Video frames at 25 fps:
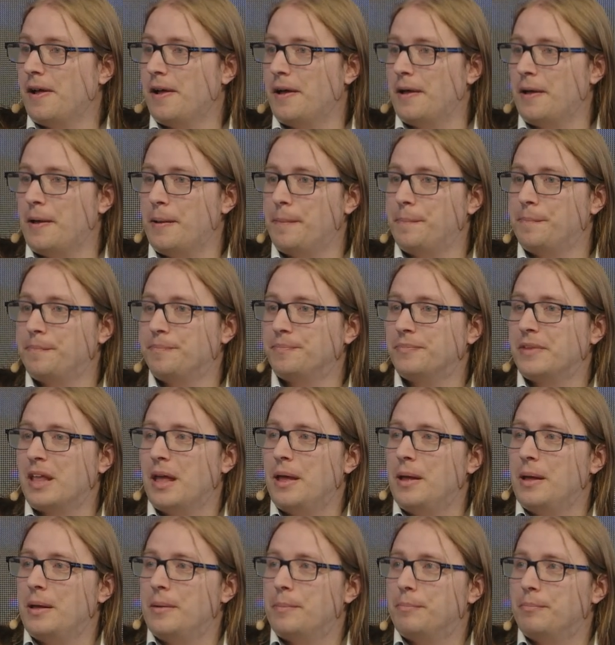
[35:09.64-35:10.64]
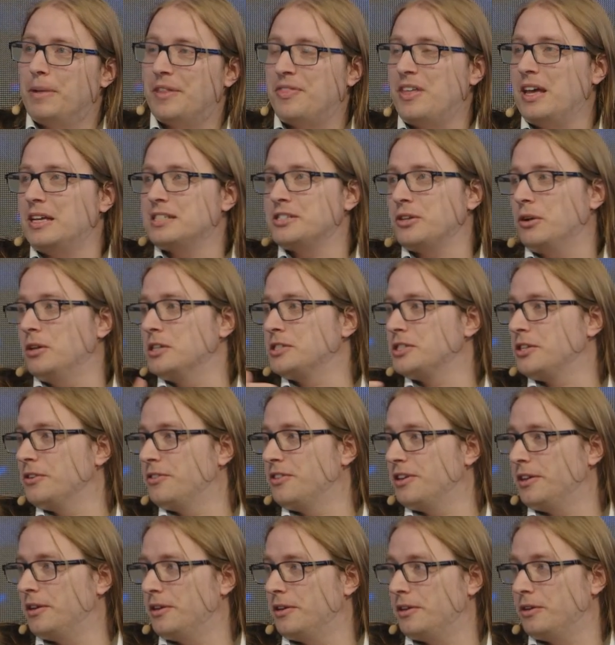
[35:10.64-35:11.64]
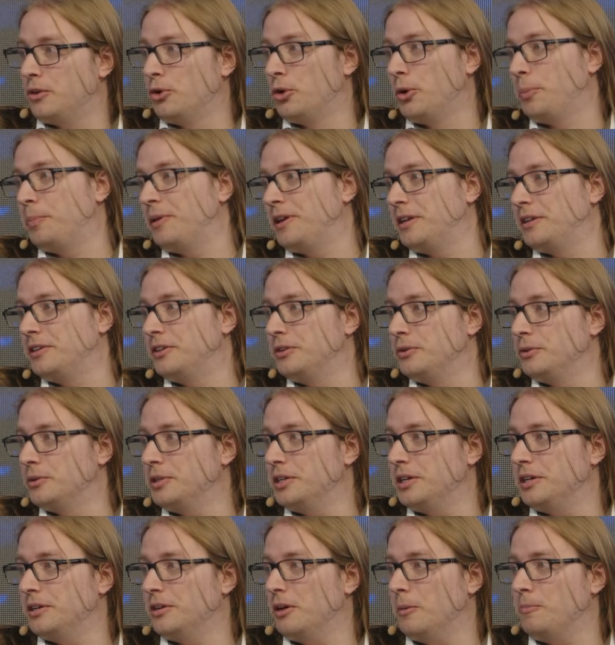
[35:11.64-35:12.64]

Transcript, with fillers: Um, but there's also the European Union,